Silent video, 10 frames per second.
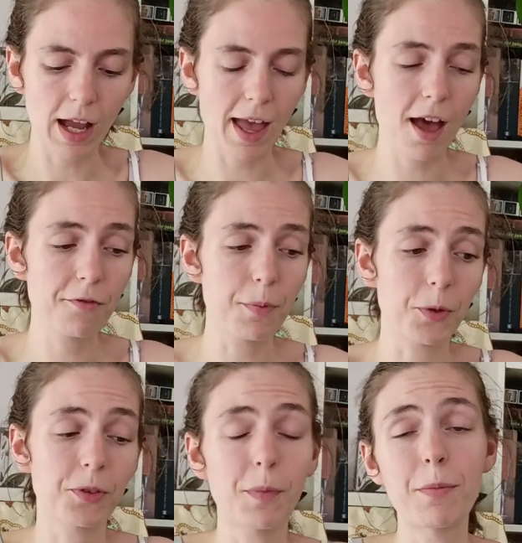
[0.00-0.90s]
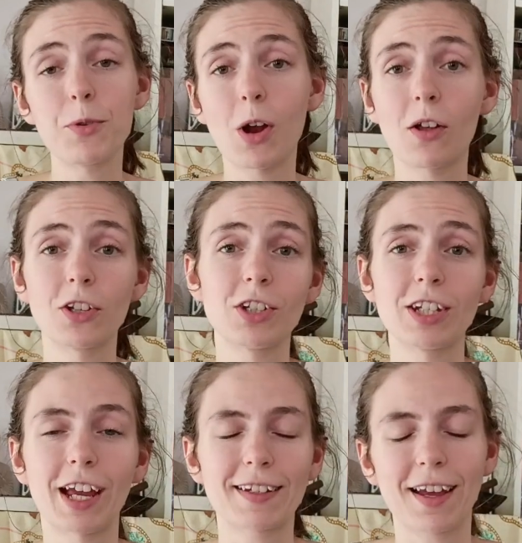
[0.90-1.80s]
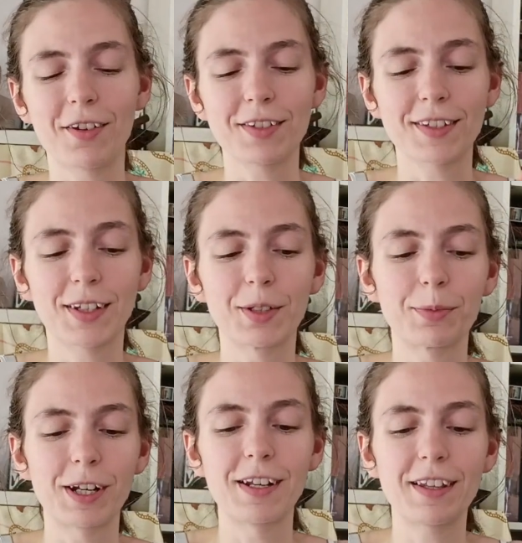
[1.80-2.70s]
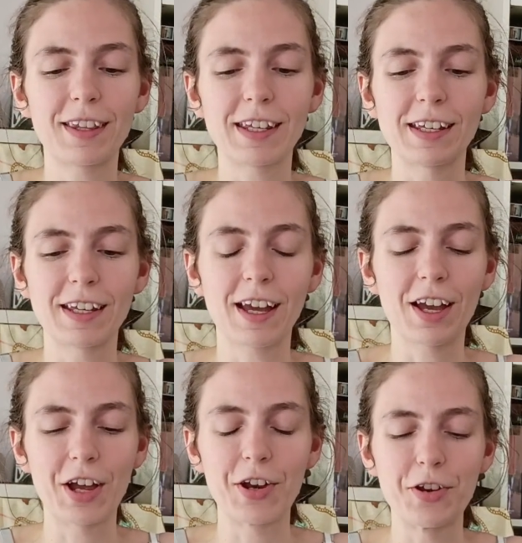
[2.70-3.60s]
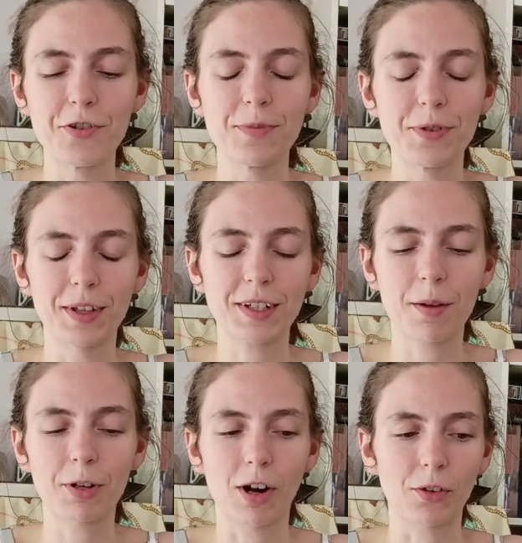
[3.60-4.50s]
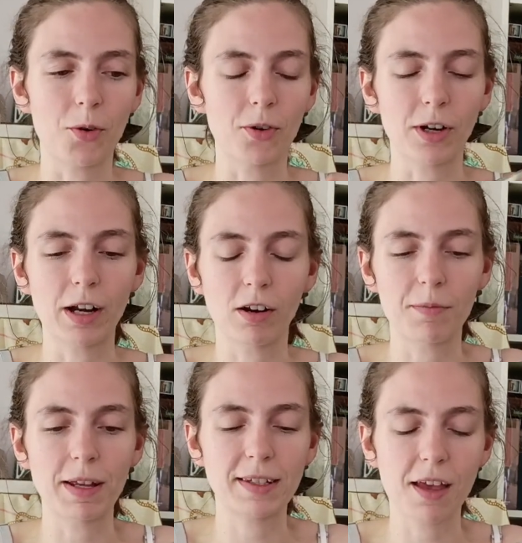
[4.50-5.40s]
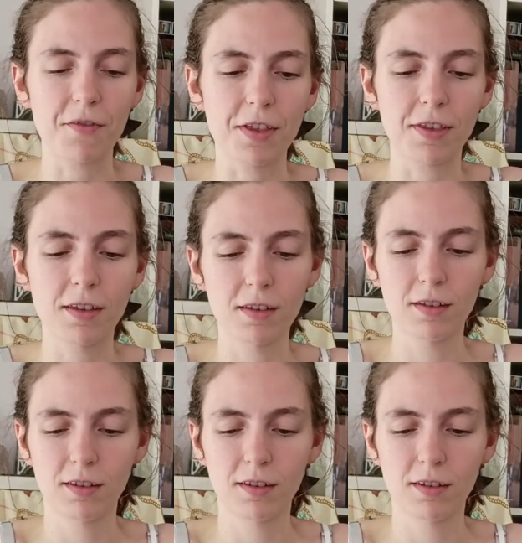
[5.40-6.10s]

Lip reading: I have both of my Moonology decks out to celebrate the new moon that's coming around the corner here on May 7th.